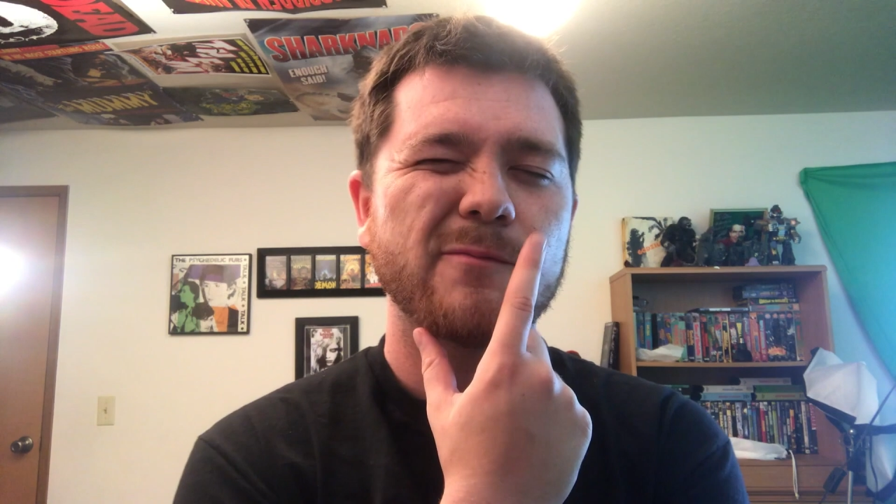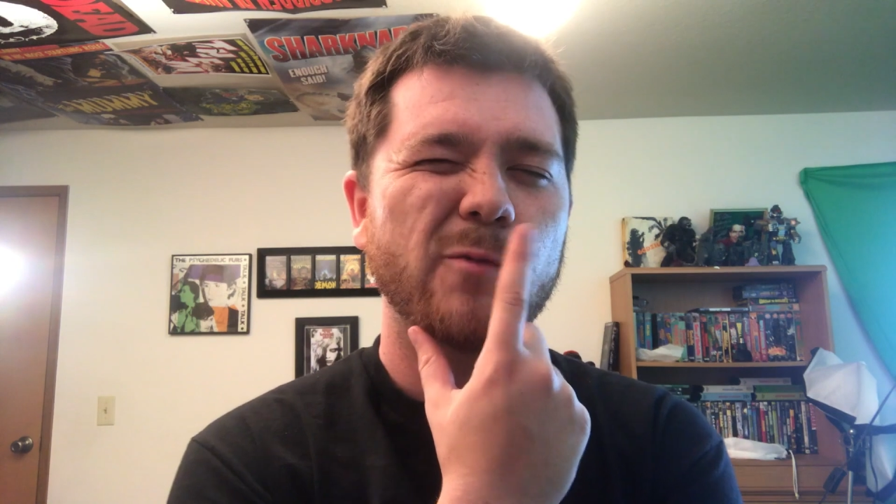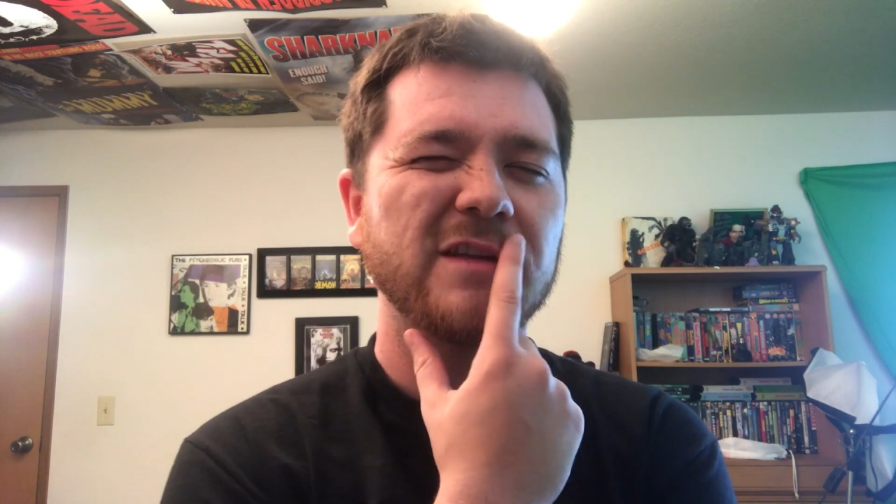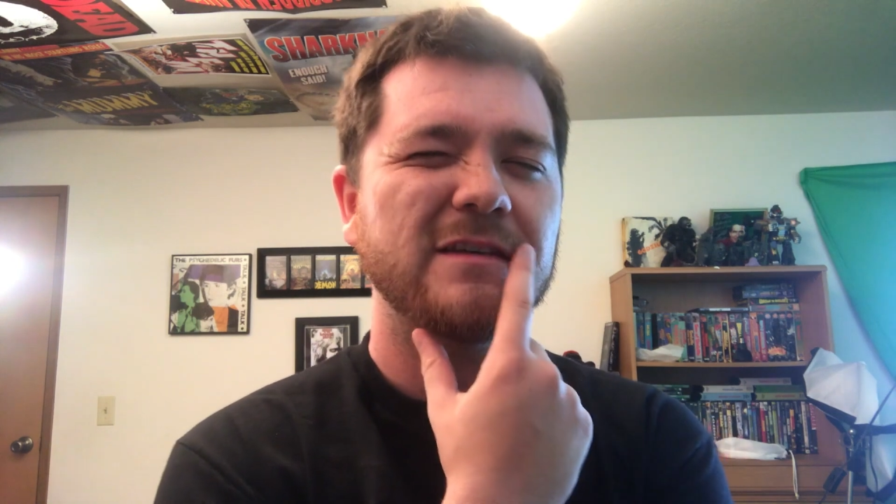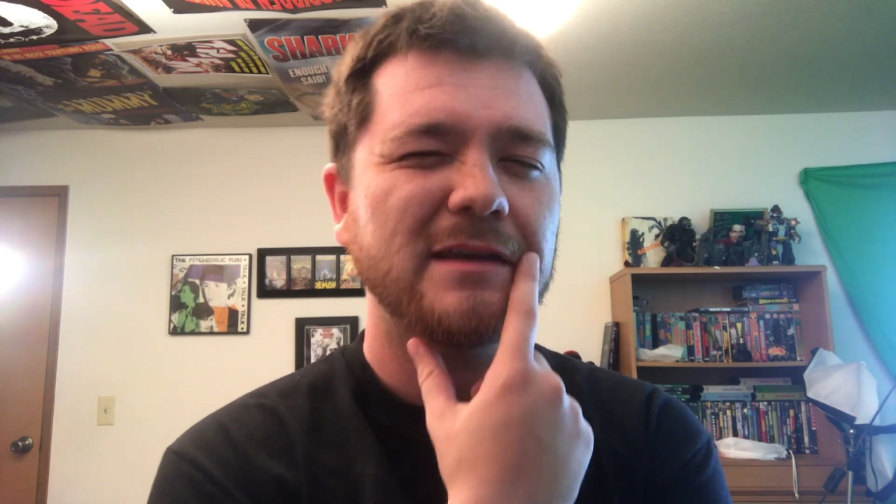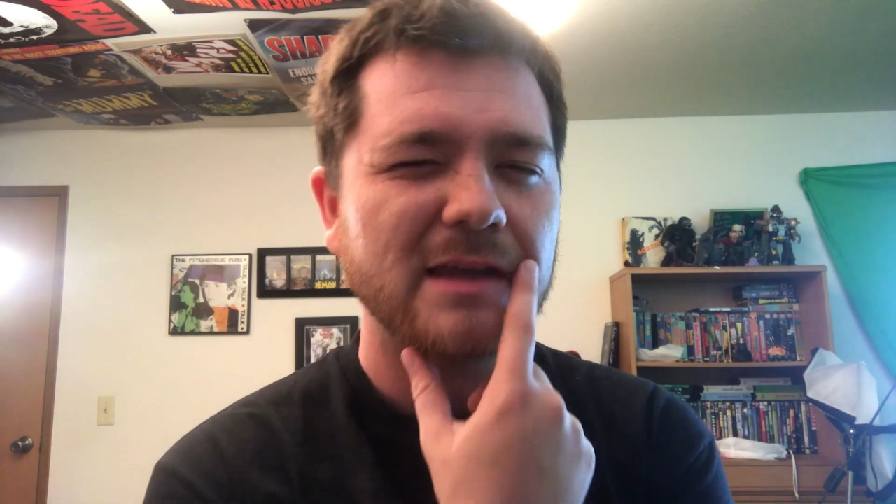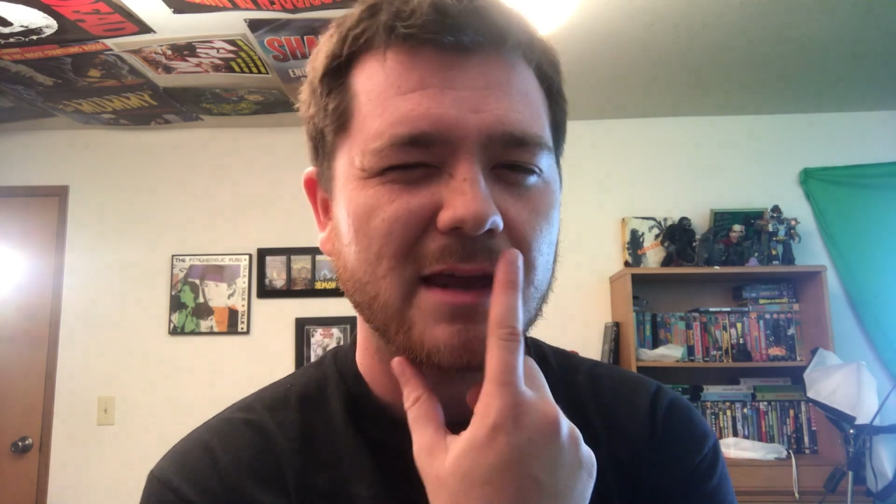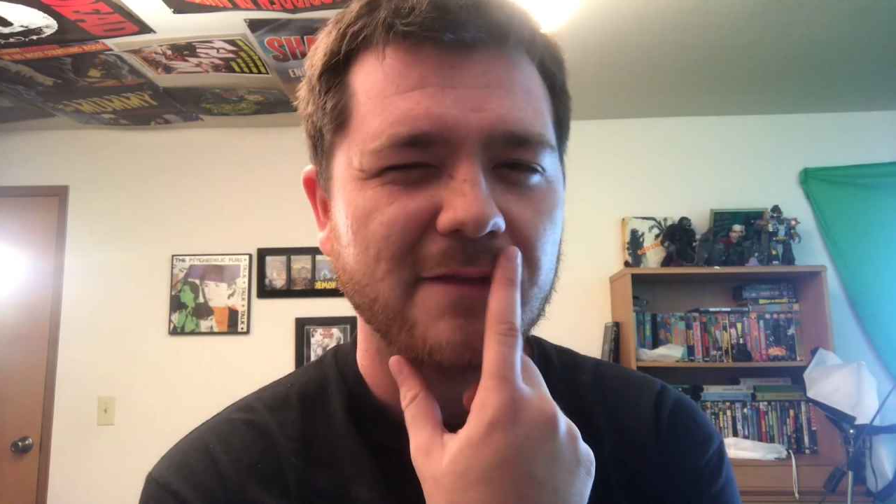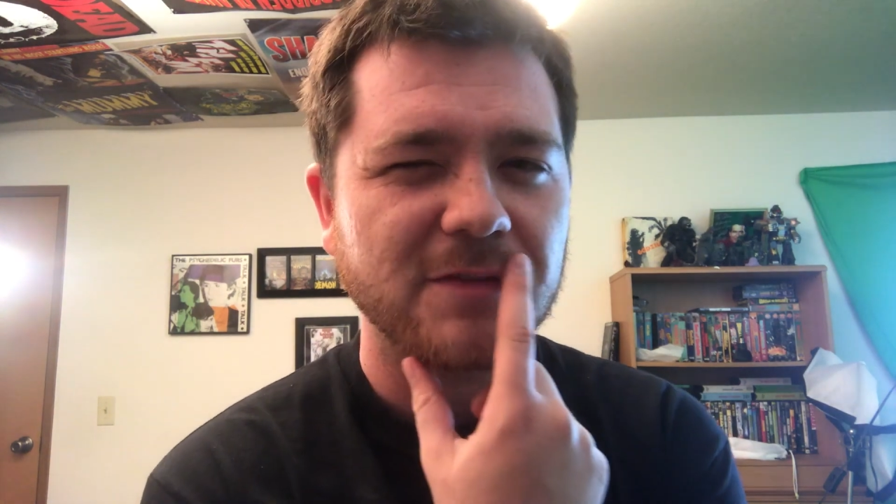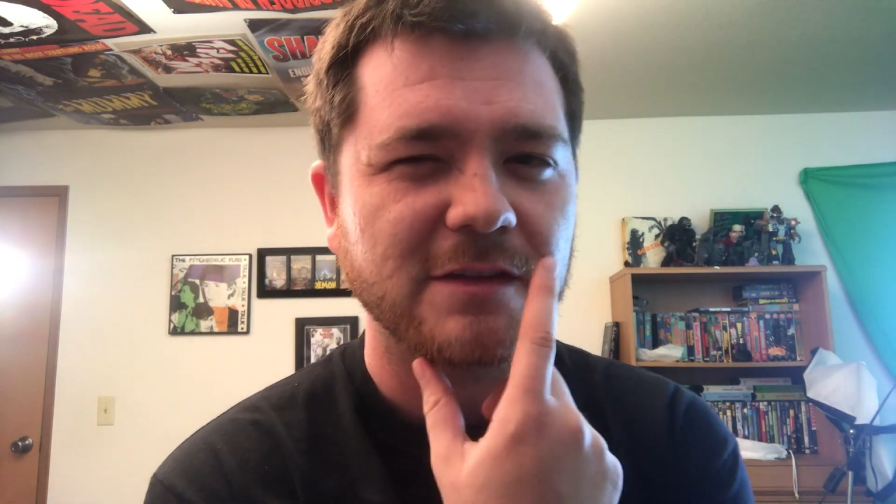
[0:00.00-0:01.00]
once
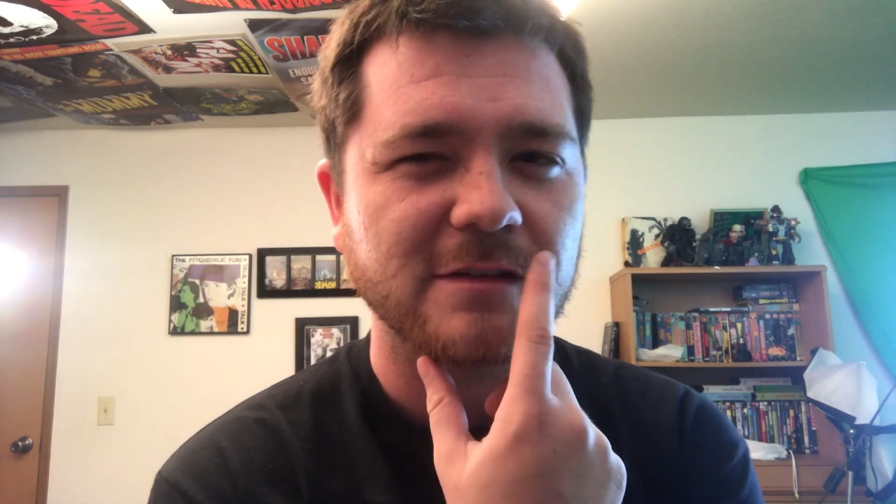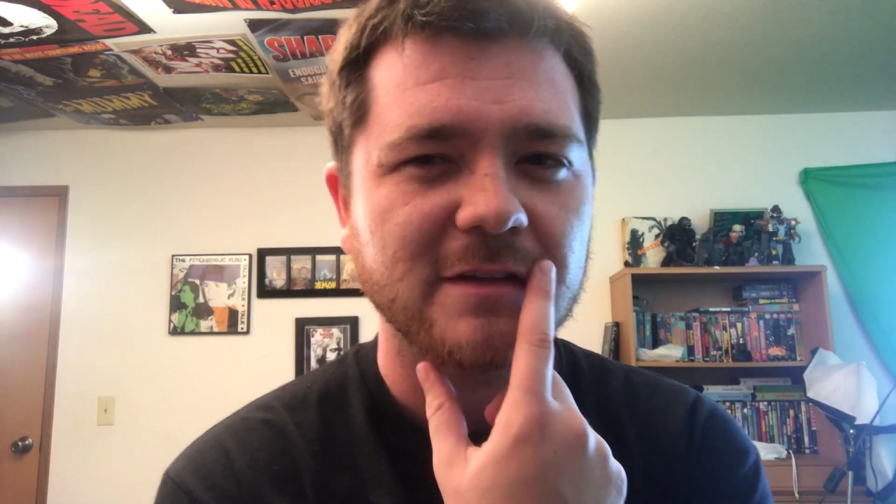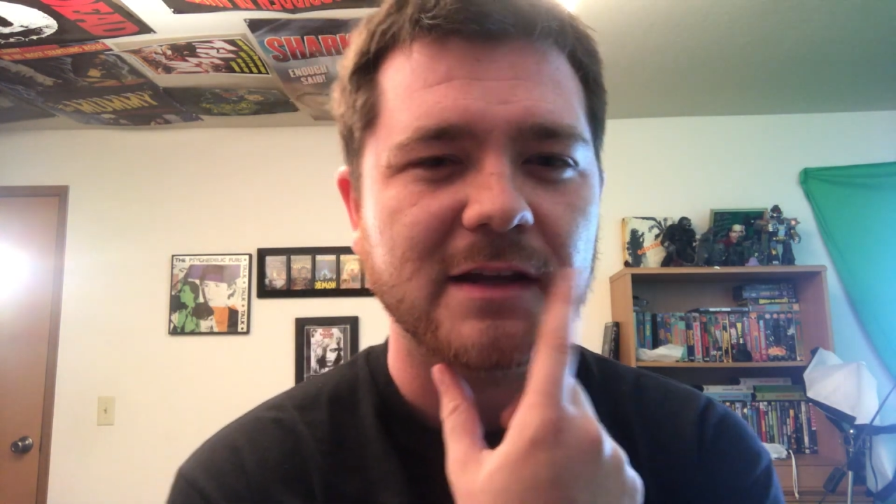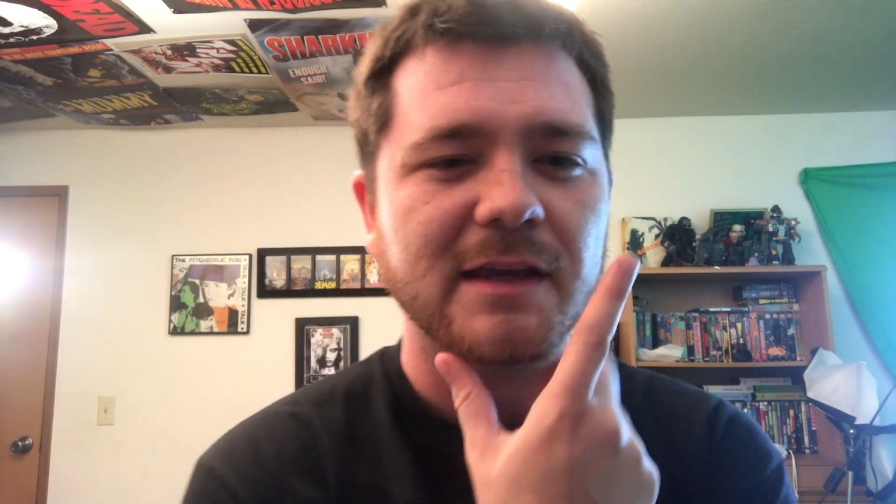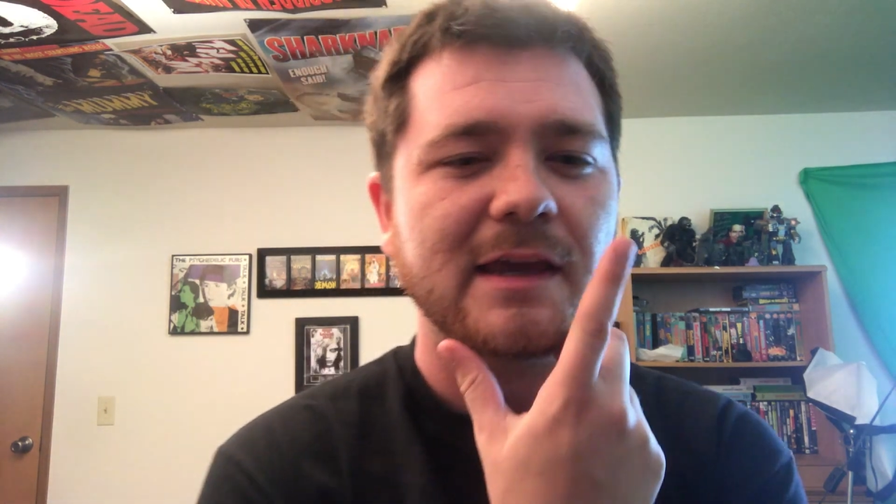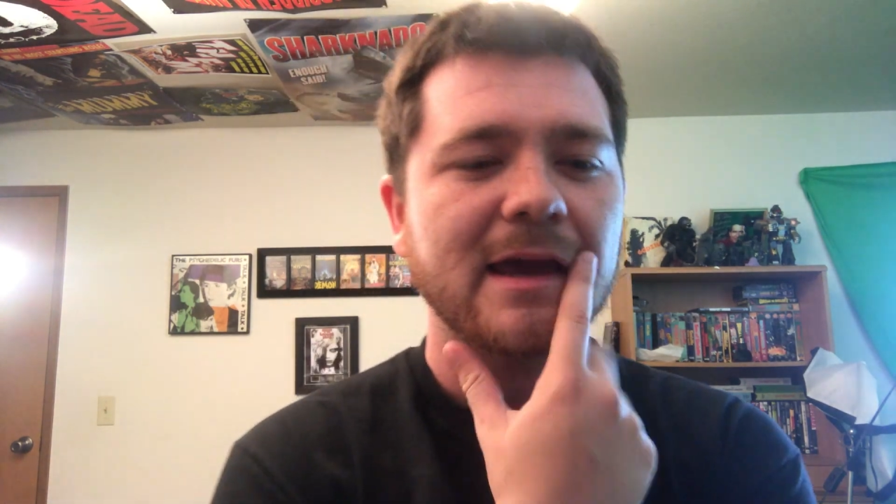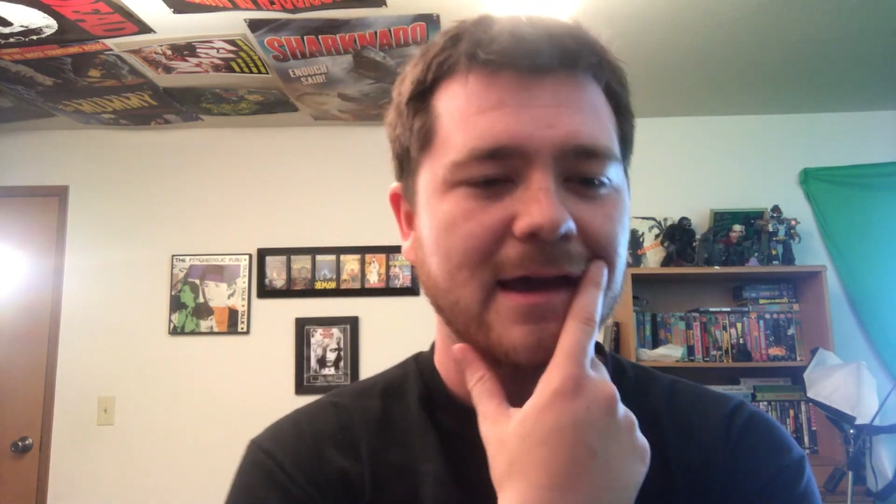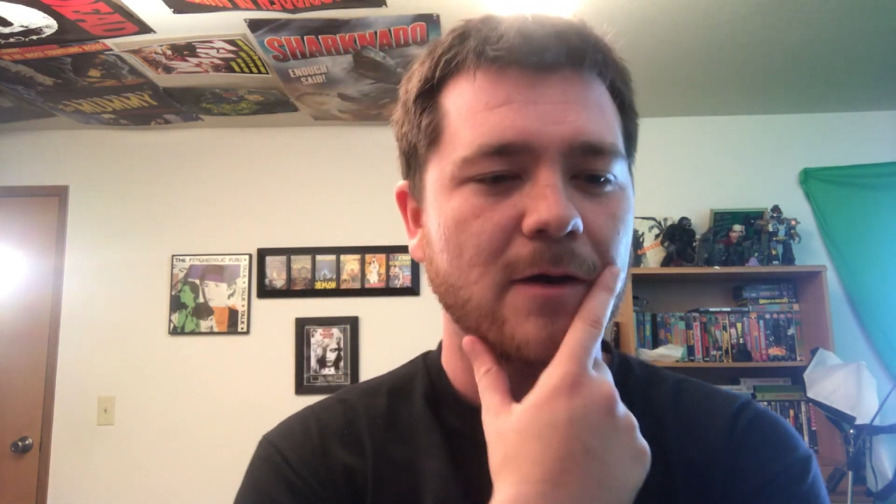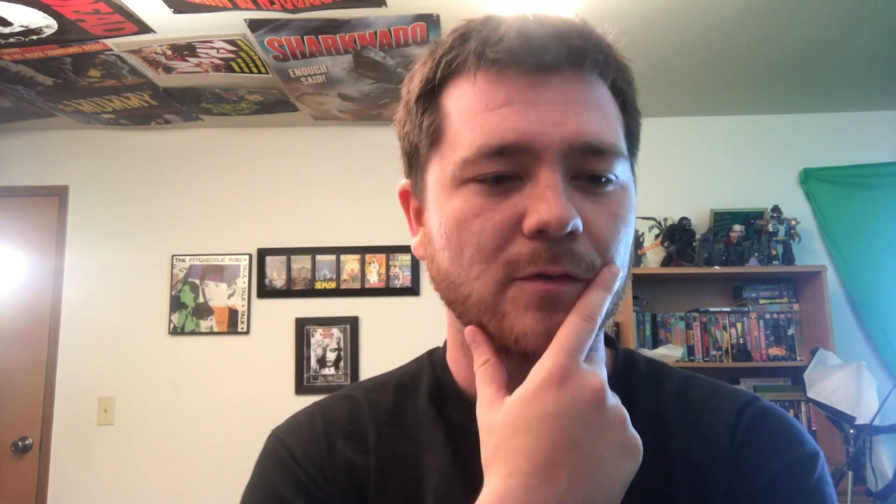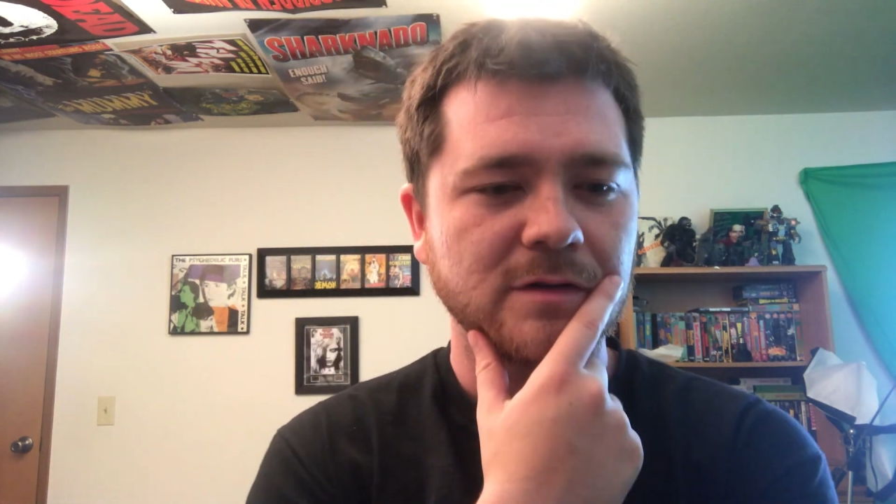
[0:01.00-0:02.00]
again, if this is gonna
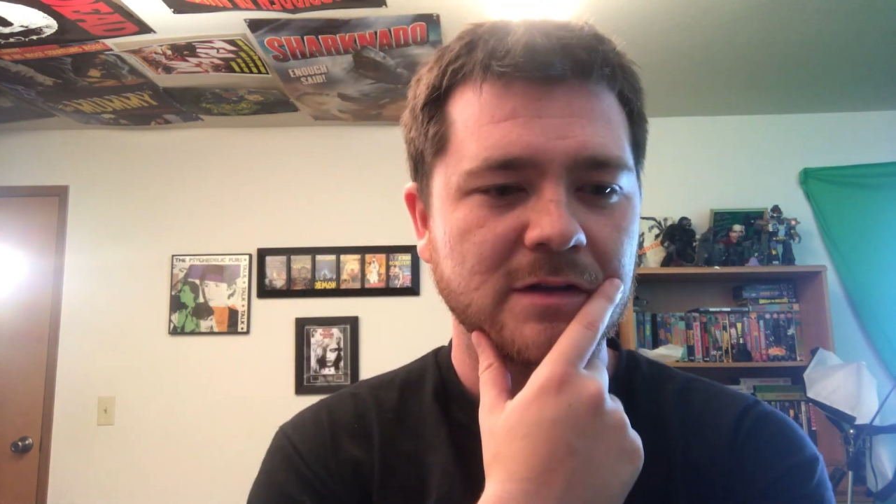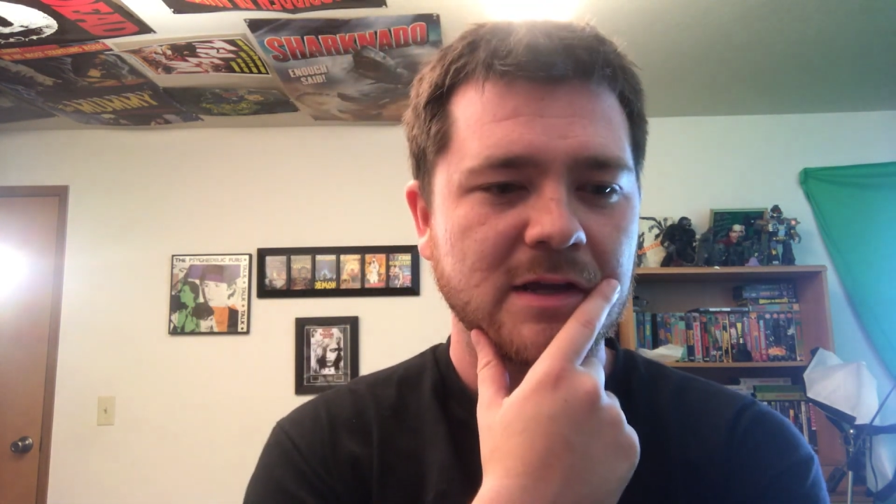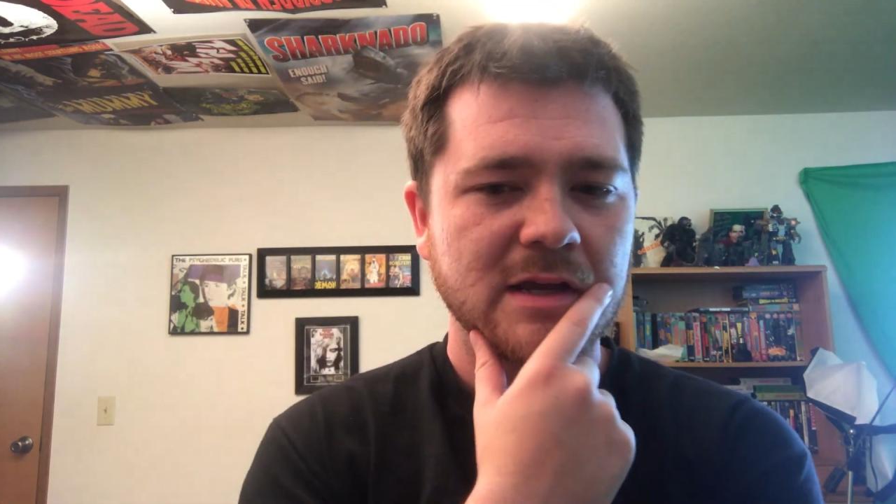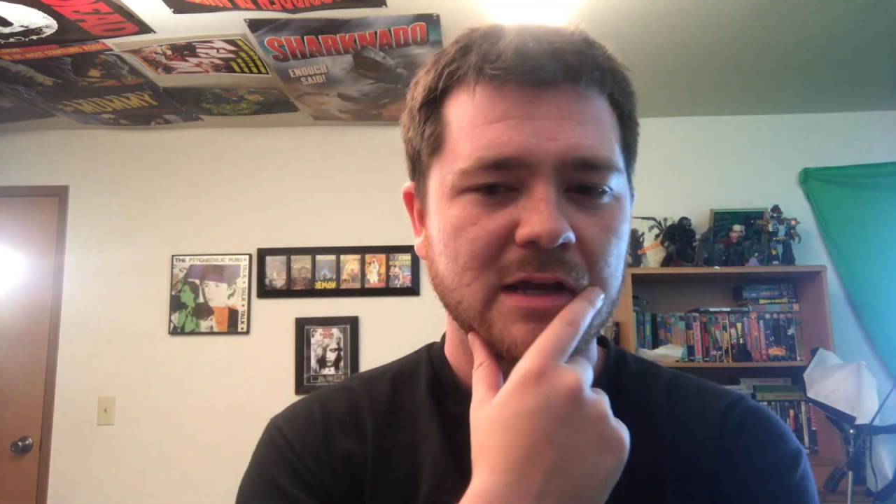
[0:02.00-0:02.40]
count.